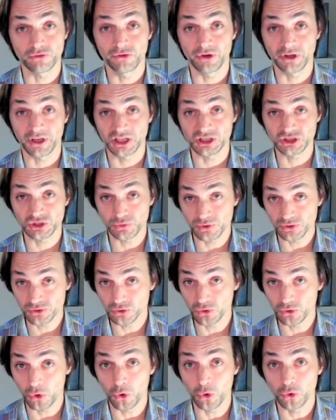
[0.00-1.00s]
vacation
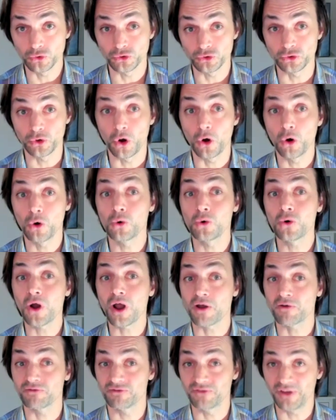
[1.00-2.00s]
rental owner, or
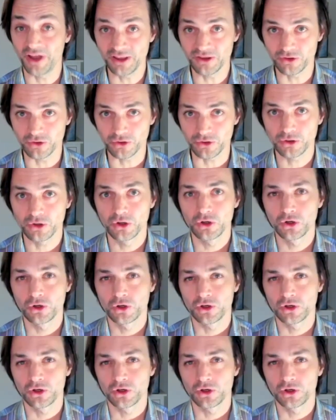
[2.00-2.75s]
a vendor,